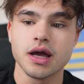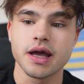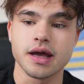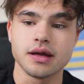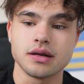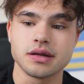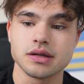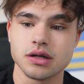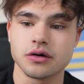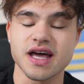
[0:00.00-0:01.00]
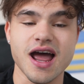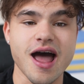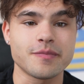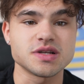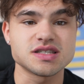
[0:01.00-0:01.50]
And you know, that
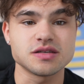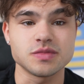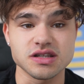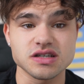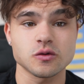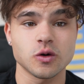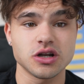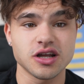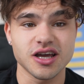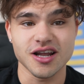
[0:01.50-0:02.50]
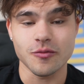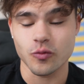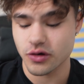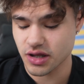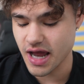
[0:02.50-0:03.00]
happens to be this one, and I'm
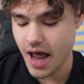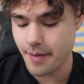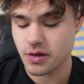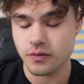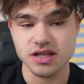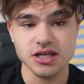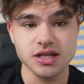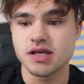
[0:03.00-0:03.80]
really happy with it.